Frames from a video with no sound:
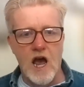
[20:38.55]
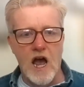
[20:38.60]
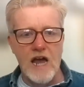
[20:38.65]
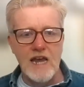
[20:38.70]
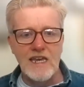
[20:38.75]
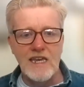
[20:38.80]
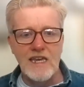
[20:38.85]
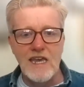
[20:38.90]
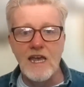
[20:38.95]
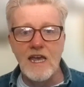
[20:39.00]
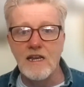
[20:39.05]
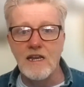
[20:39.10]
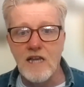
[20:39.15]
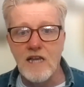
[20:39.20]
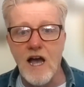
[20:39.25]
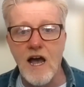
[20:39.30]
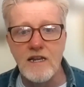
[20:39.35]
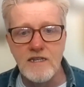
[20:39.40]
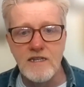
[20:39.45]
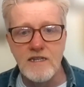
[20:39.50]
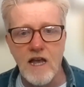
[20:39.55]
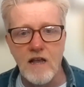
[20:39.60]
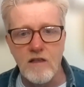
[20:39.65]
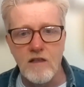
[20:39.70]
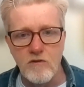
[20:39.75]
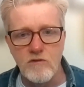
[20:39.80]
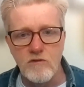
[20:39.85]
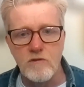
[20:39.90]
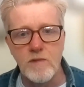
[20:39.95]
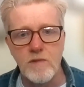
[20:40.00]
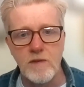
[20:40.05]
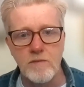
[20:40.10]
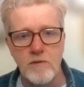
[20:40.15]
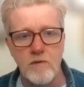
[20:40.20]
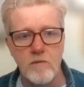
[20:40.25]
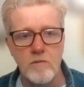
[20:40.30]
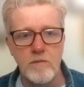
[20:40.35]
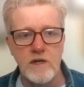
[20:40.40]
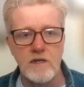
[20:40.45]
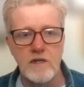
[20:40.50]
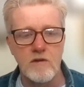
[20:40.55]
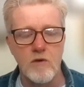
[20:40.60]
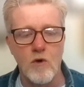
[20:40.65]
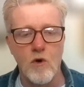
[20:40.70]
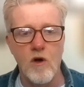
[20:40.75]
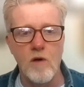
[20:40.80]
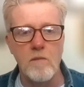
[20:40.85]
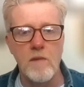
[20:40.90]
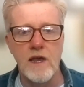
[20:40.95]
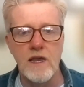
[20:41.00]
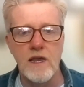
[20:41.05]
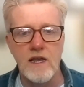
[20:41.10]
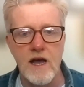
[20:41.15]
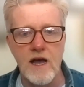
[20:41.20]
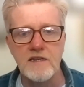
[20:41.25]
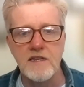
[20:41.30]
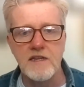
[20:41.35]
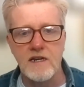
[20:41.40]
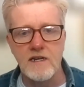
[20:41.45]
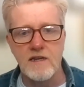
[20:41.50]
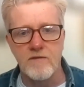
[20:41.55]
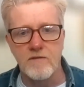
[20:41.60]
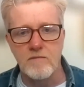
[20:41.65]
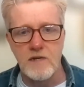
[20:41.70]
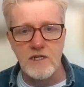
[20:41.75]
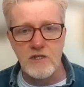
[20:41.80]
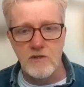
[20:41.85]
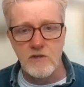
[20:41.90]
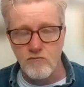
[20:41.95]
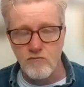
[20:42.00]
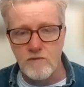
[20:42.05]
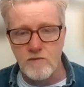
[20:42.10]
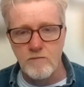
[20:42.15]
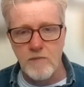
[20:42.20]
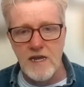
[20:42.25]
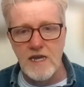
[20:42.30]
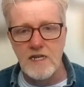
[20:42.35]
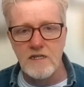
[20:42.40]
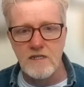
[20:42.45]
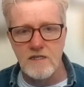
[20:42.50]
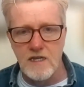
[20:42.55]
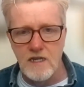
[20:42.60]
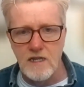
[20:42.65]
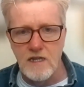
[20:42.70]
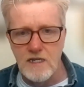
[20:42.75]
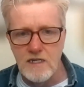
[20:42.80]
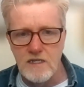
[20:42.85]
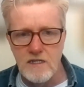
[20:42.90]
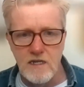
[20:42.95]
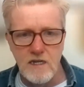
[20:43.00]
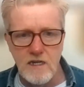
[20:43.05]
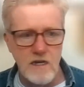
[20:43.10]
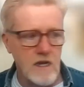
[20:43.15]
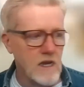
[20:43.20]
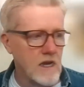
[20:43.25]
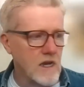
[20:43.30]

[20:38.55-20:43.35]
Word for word: I can't contact those people because all my contact information remains in LinkedIn.